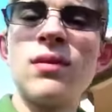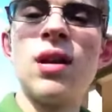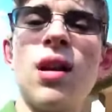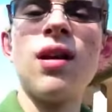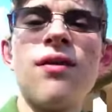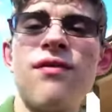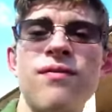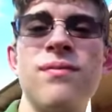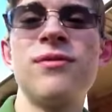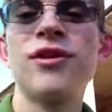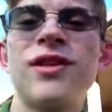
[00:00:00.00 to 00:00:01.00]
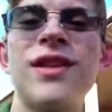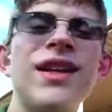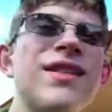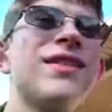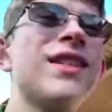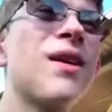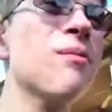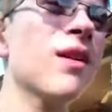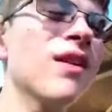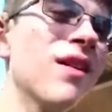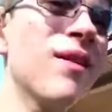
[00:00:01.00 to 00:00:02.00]
a lot of good things
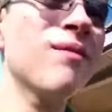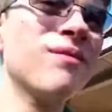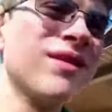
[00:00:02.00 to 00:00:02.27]
coming up.